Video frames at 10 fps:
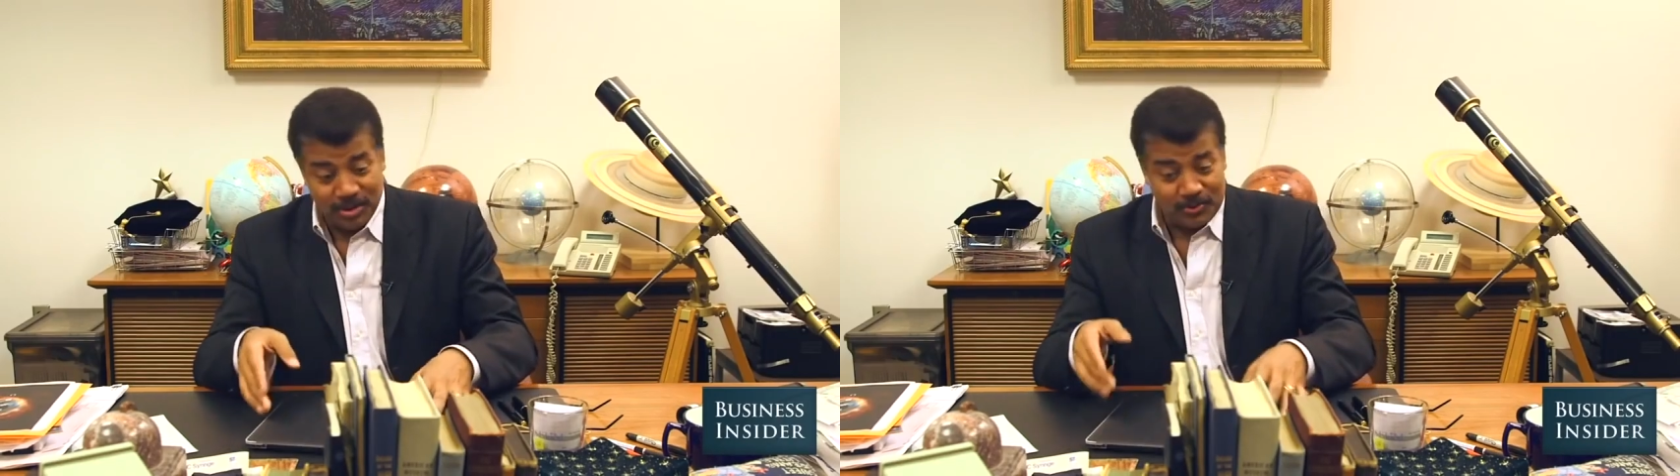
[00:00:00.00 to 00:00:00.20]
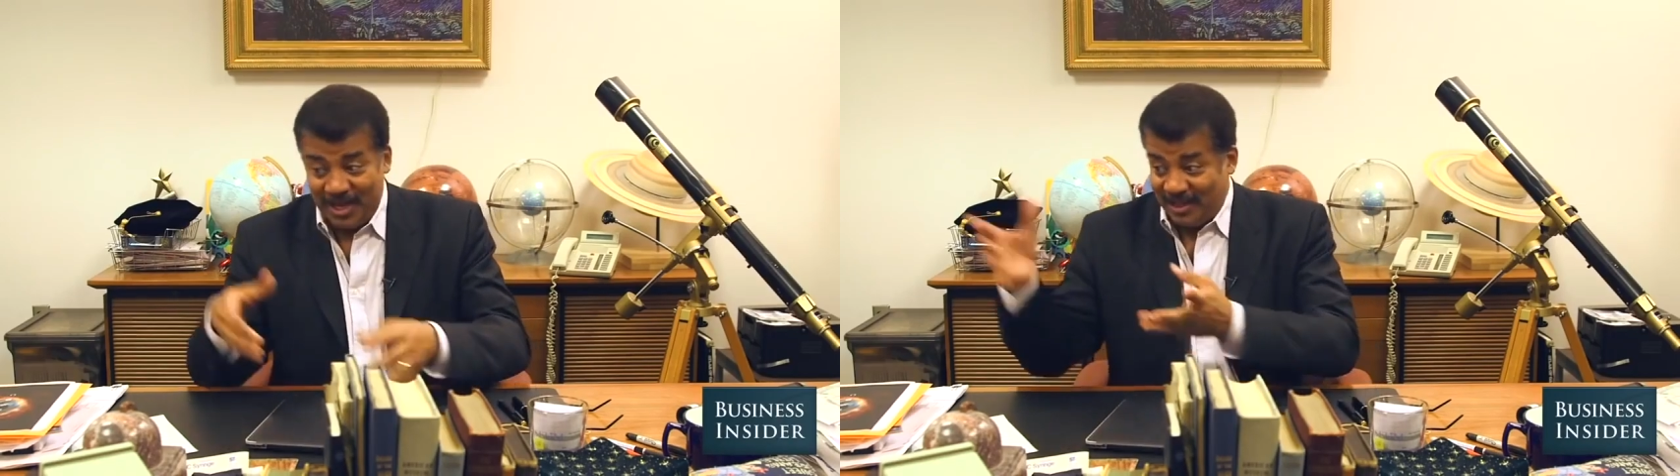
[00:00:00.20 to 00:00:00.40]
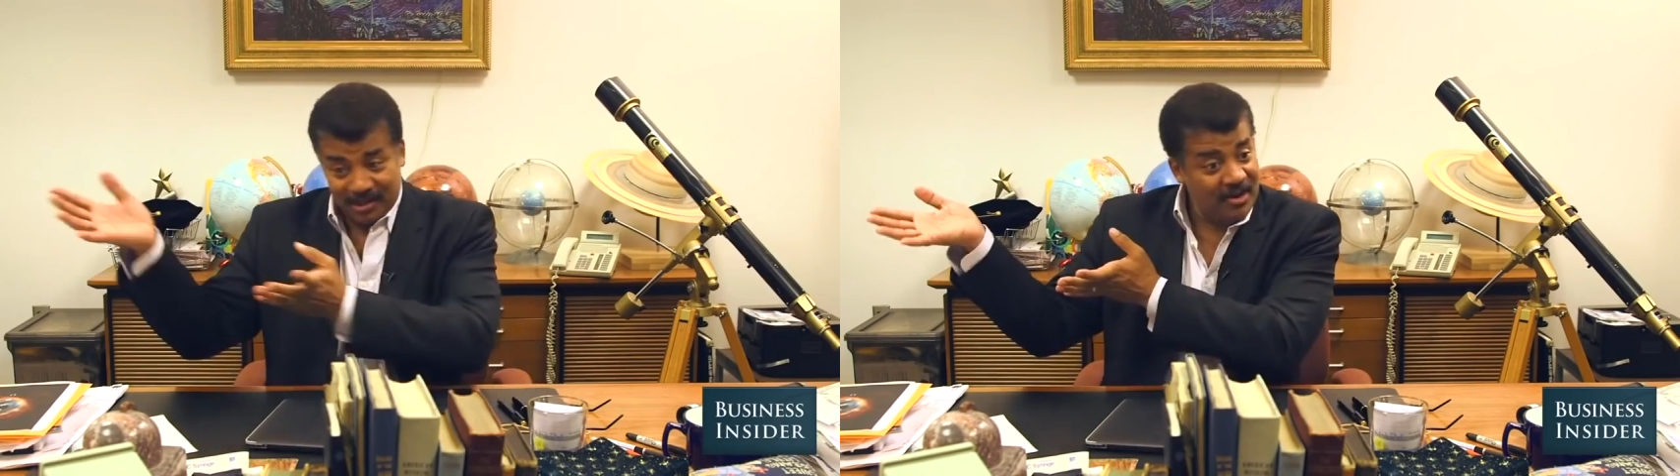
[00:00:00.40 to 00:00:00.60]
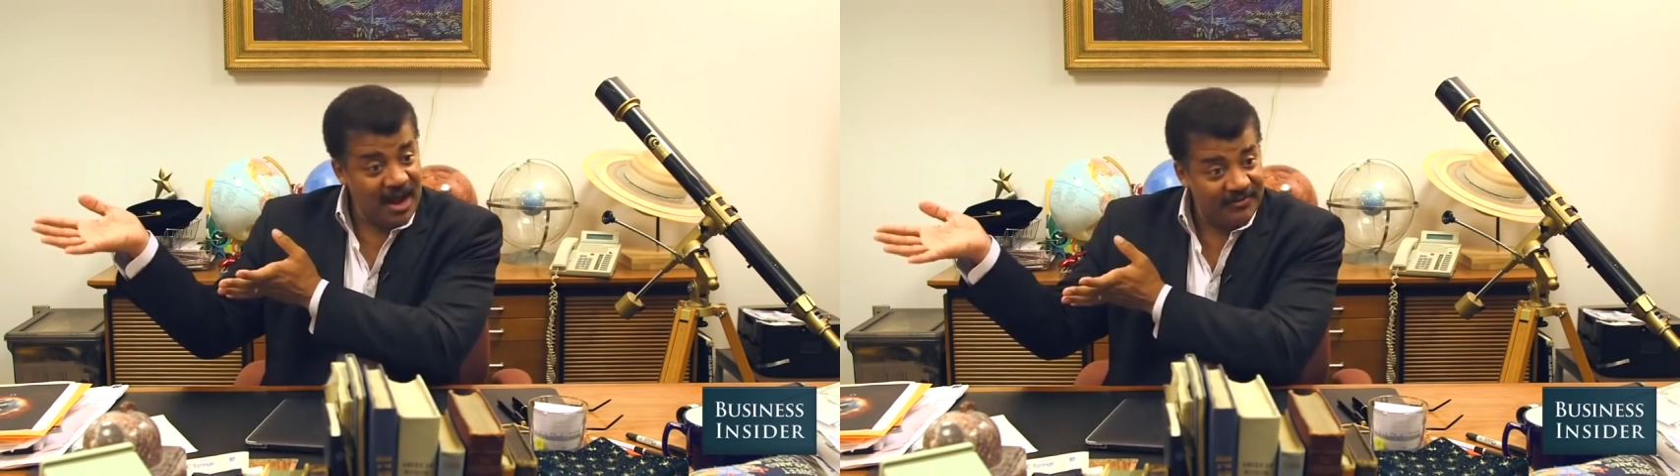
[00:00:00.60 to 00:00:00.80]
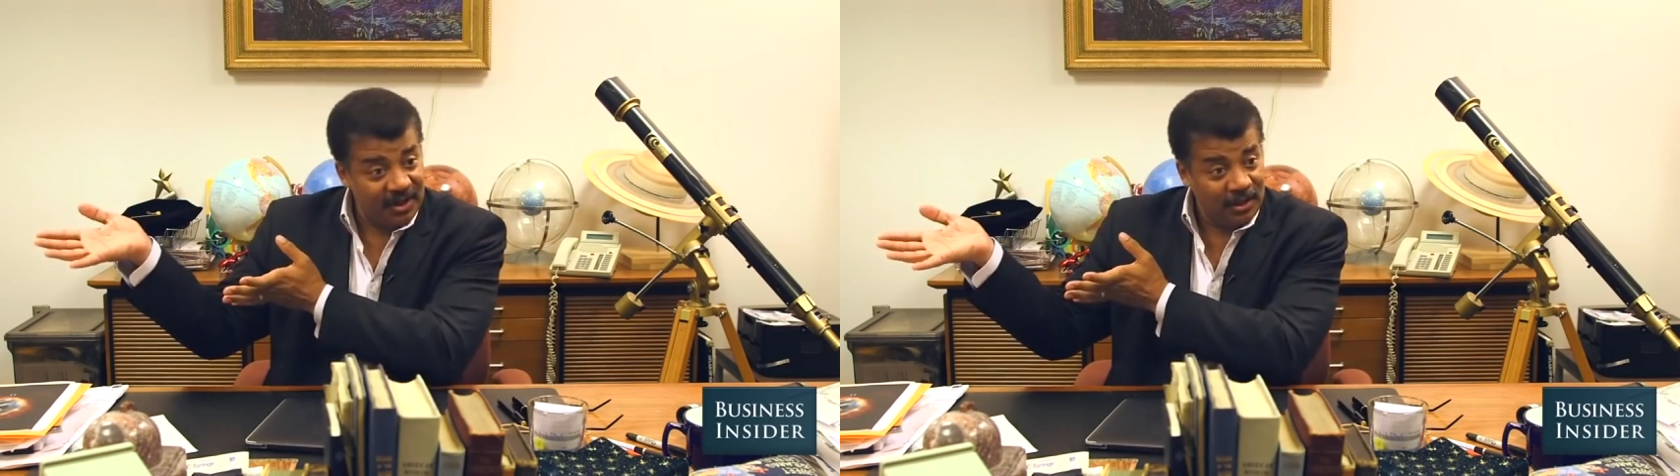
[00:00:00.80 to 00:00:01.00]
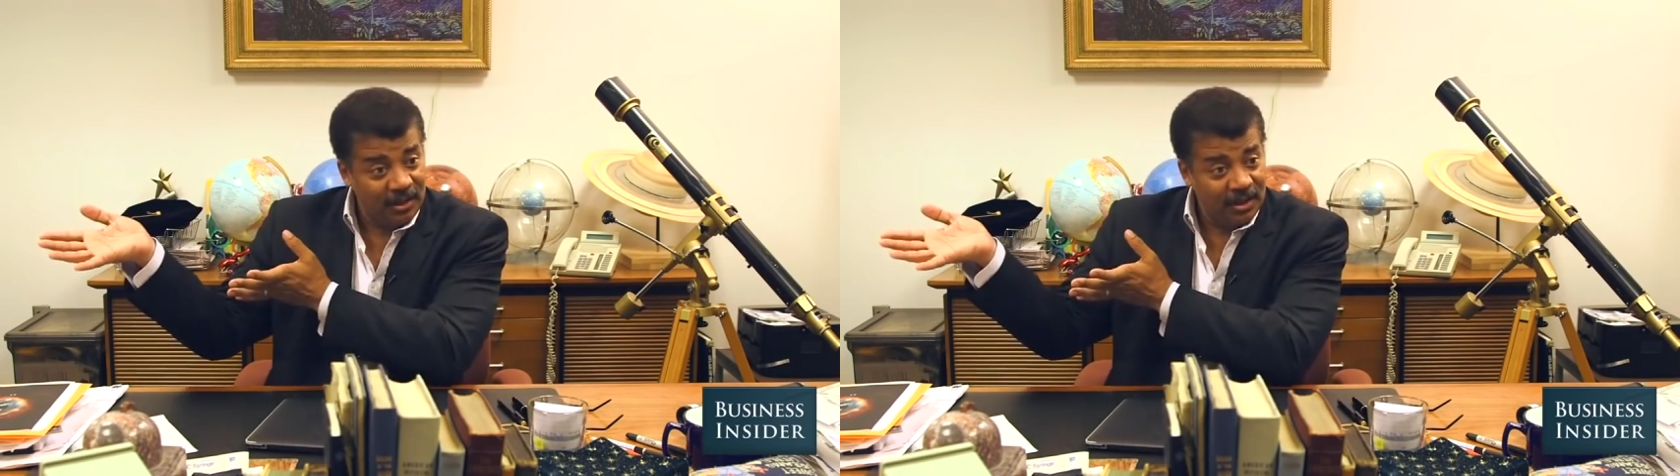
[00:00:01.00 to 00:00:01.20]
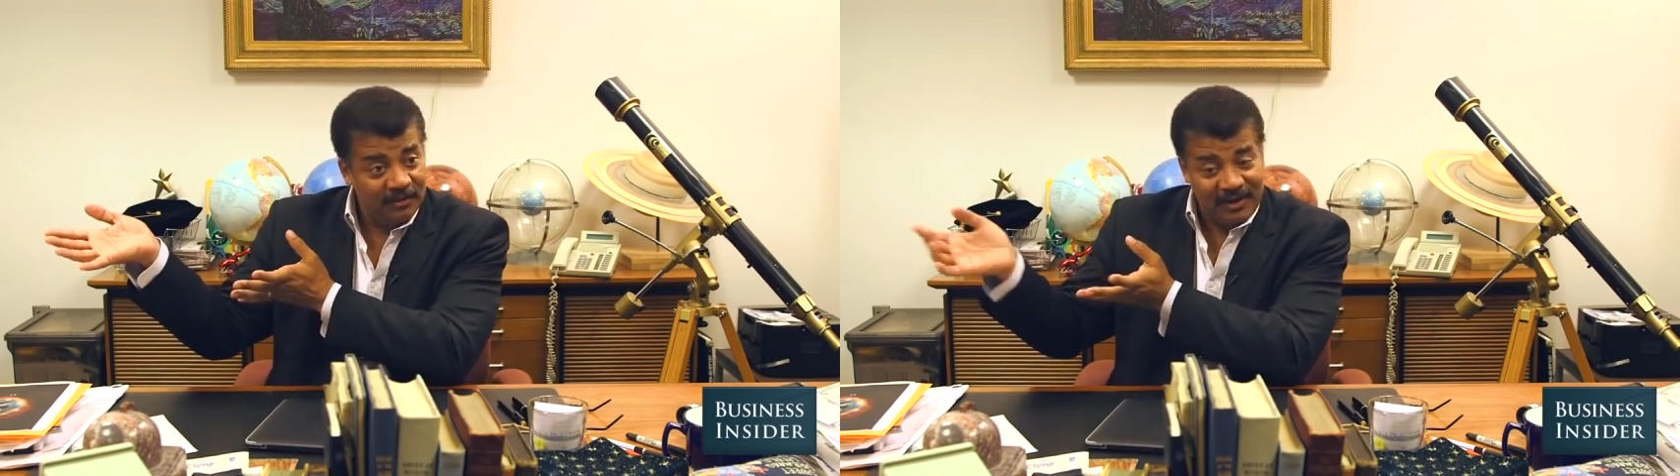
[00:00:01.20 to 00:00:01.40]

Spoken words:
because we got the gravity.